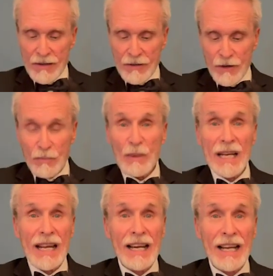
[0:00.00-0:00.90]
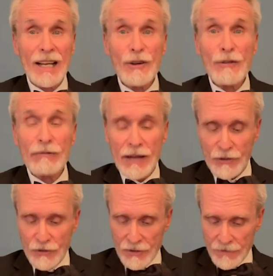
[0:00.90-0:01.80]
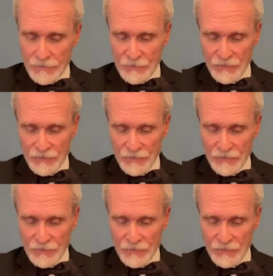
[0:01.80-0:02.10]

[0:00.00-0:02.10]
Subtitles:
you're beginning a new venture,